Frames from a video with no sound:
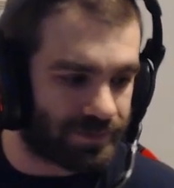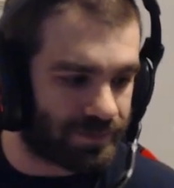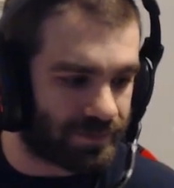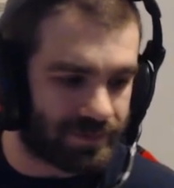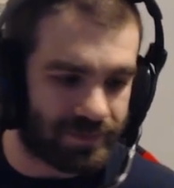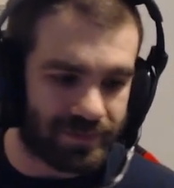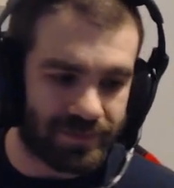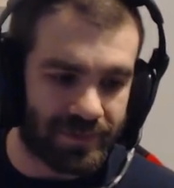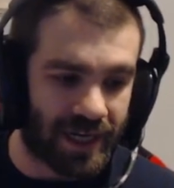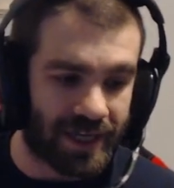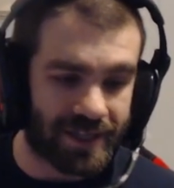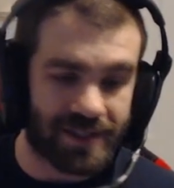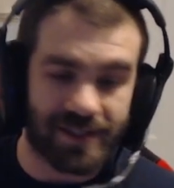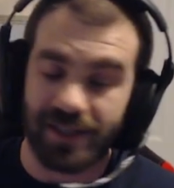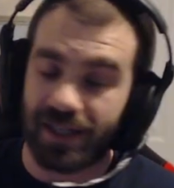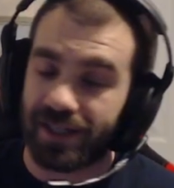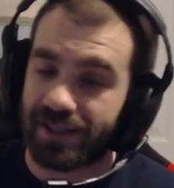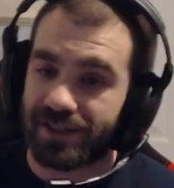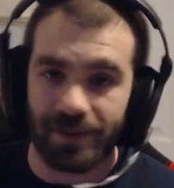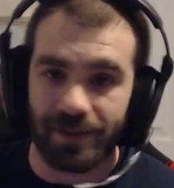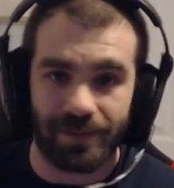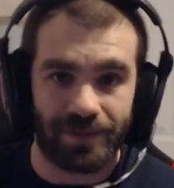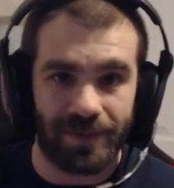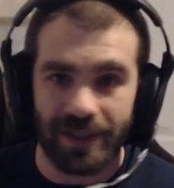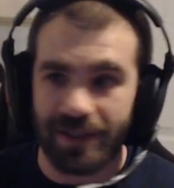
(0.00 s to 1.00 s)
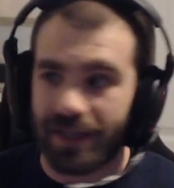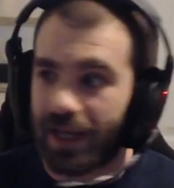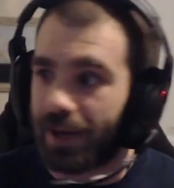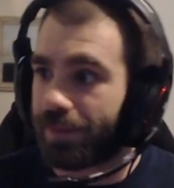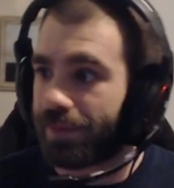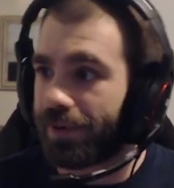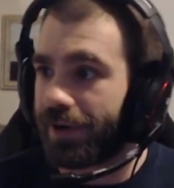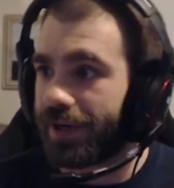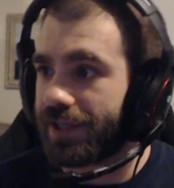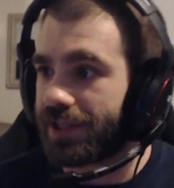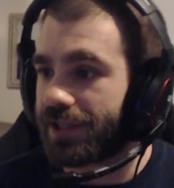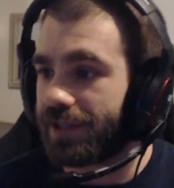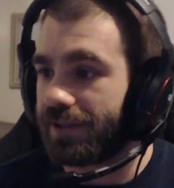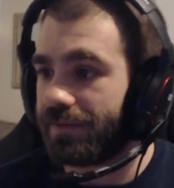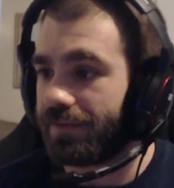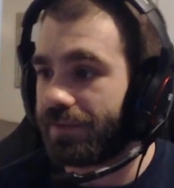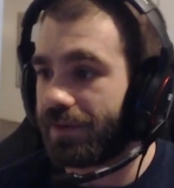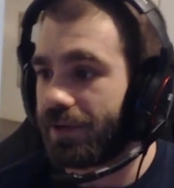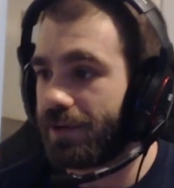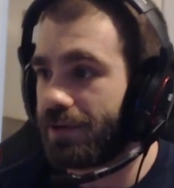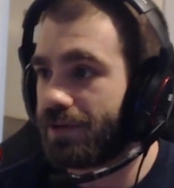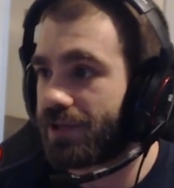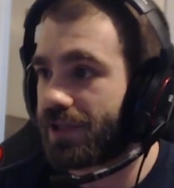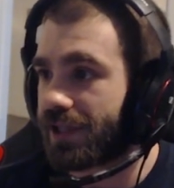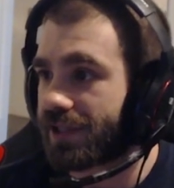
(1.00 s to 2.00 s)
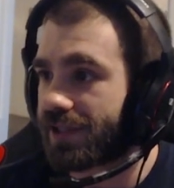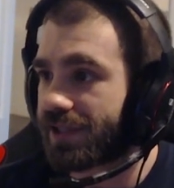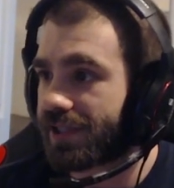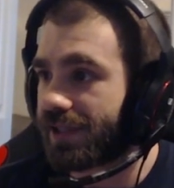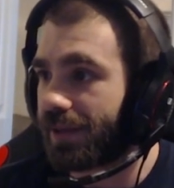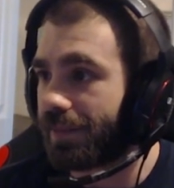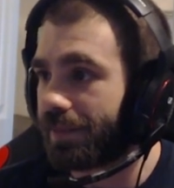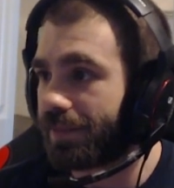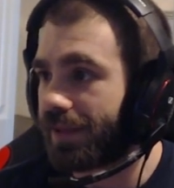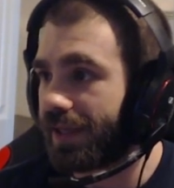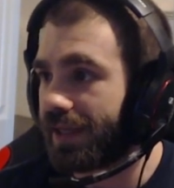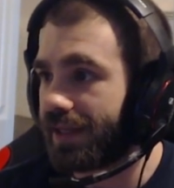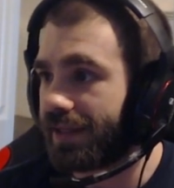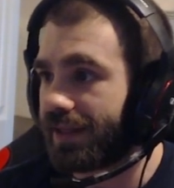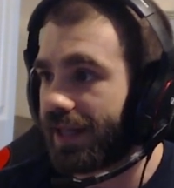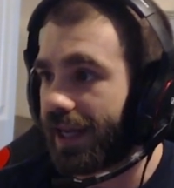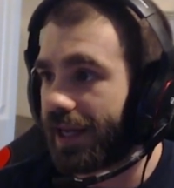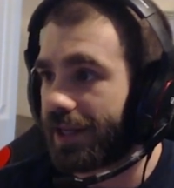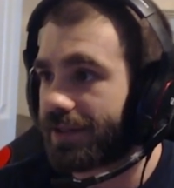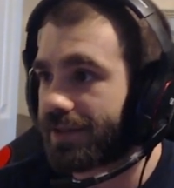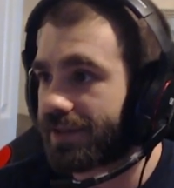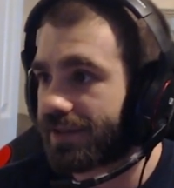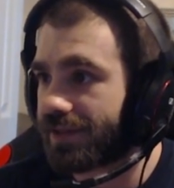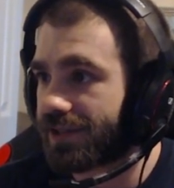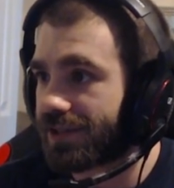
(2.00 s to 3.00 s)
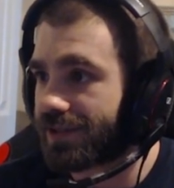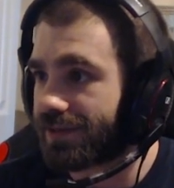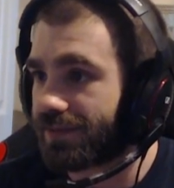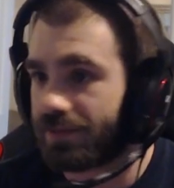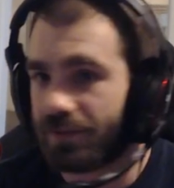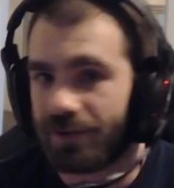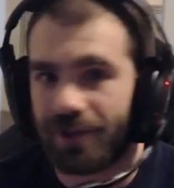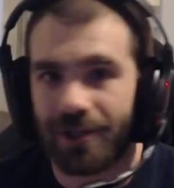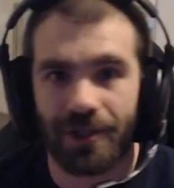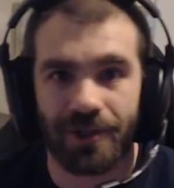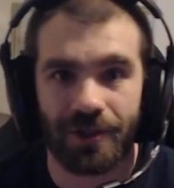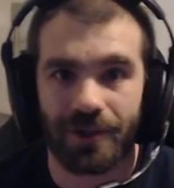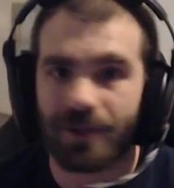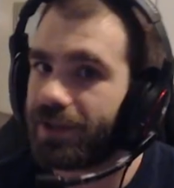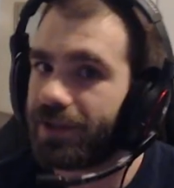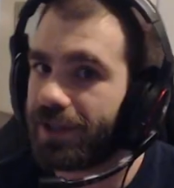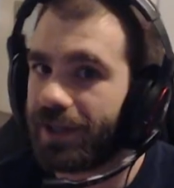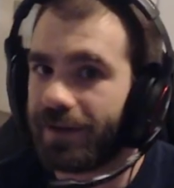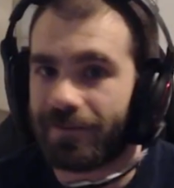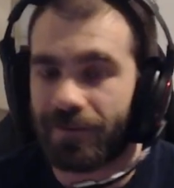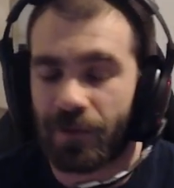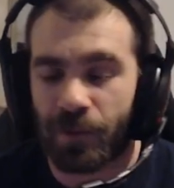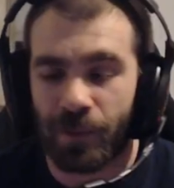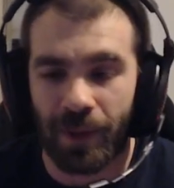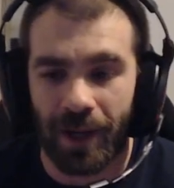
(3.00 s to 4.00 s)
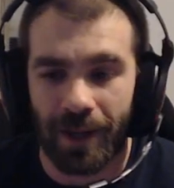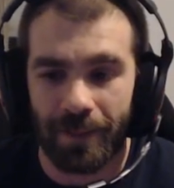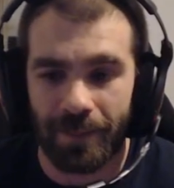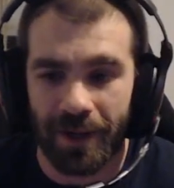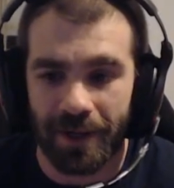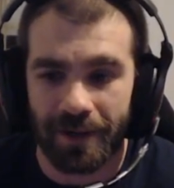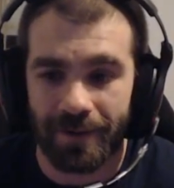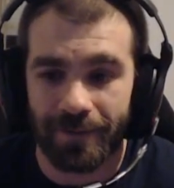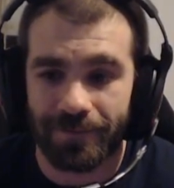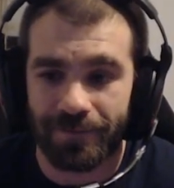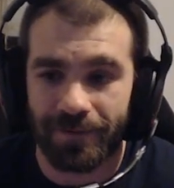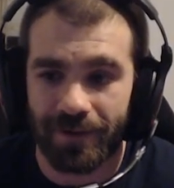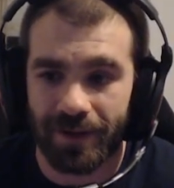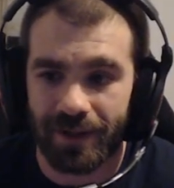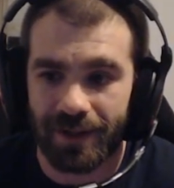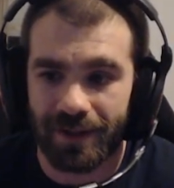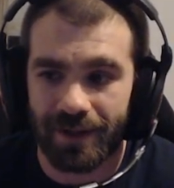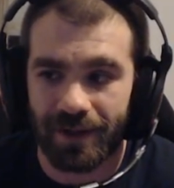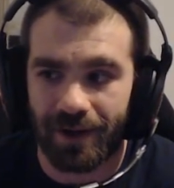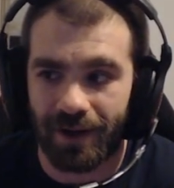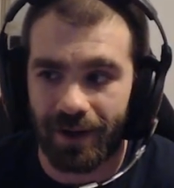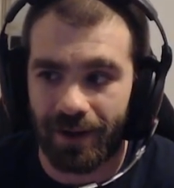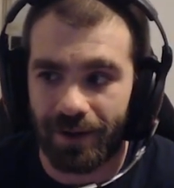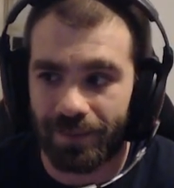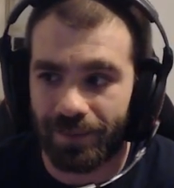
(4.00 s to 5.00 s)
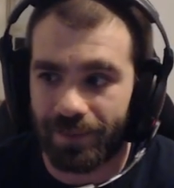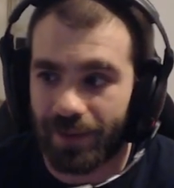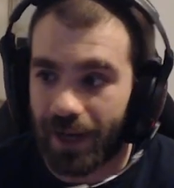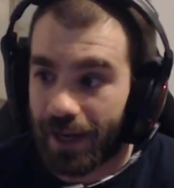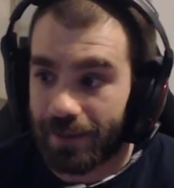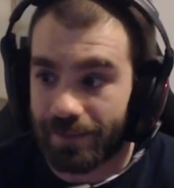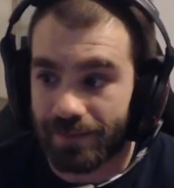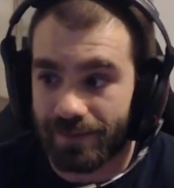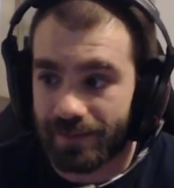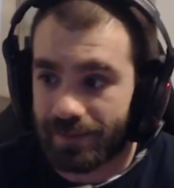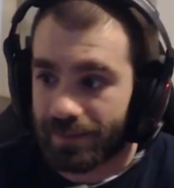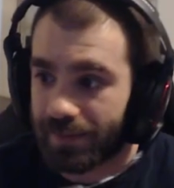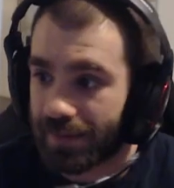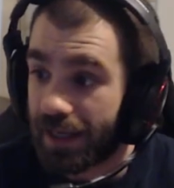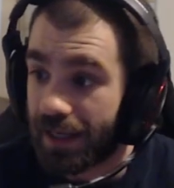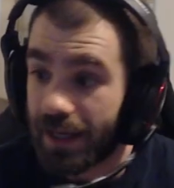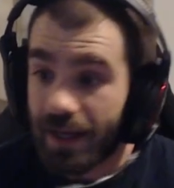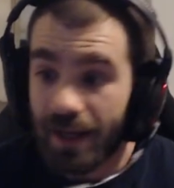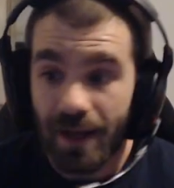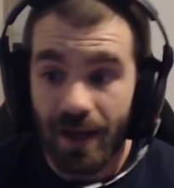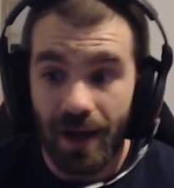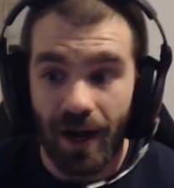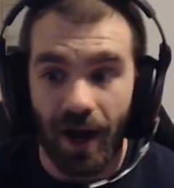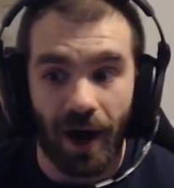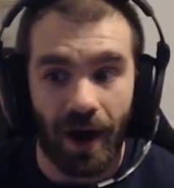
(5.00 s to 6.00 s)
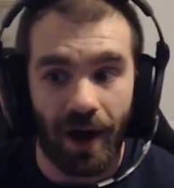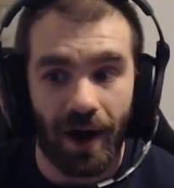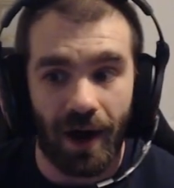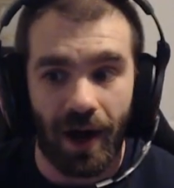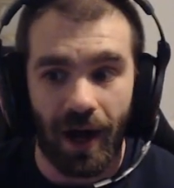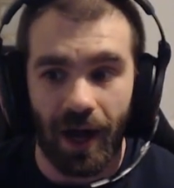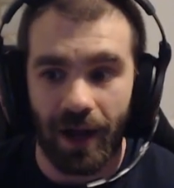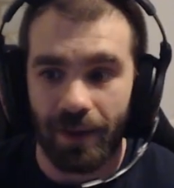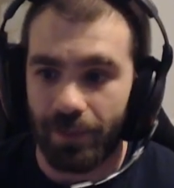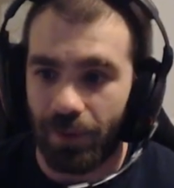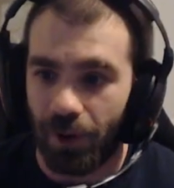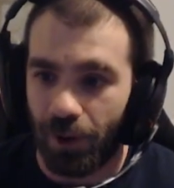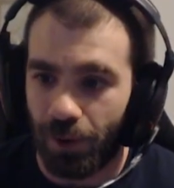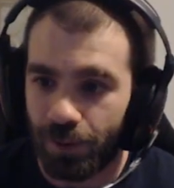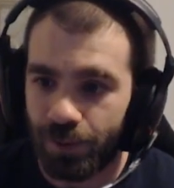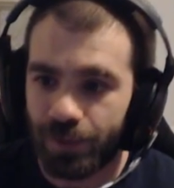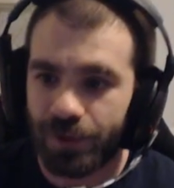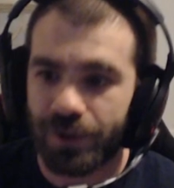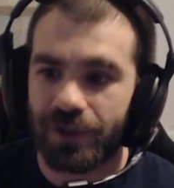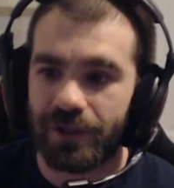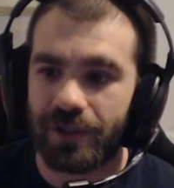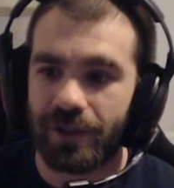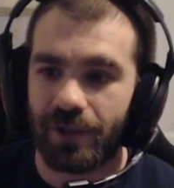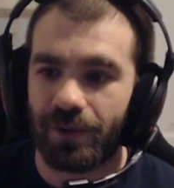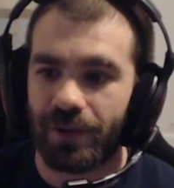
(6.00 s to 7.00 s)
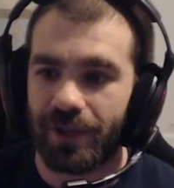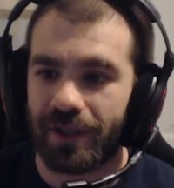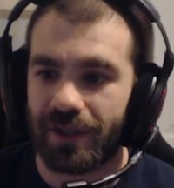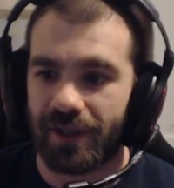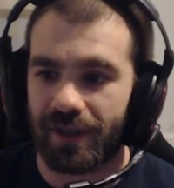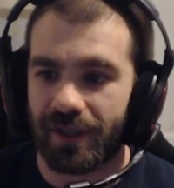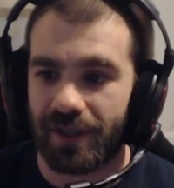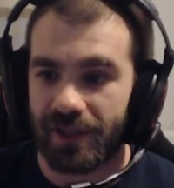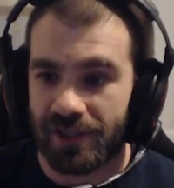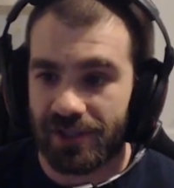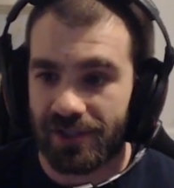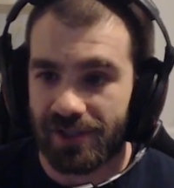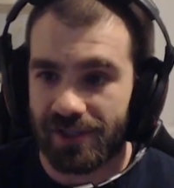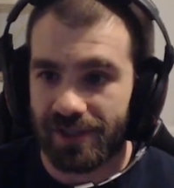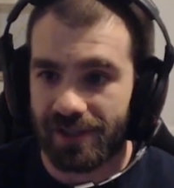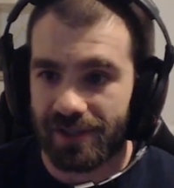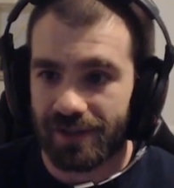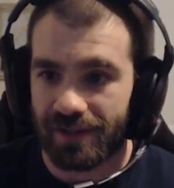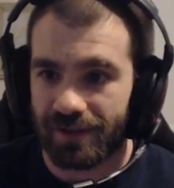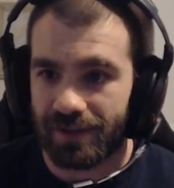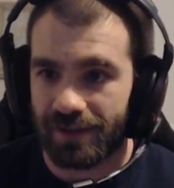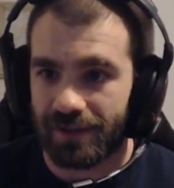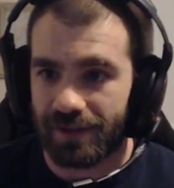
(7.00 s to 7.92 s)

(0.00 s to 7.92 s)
That's not something that brings in views. It's something that's literally for my benefit. I'm only doing this.